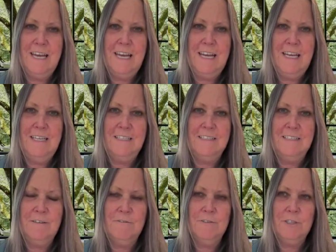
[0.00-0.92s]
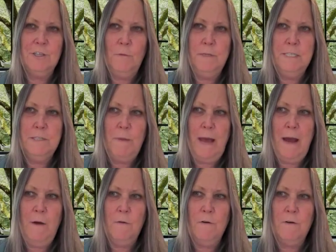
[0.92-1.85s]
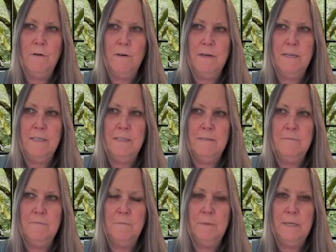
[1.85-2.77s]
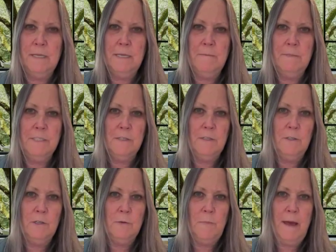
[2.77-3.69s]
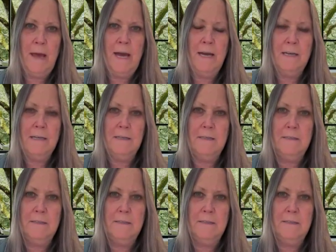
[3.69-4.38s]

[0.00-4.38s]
And there's so much power in being able to look back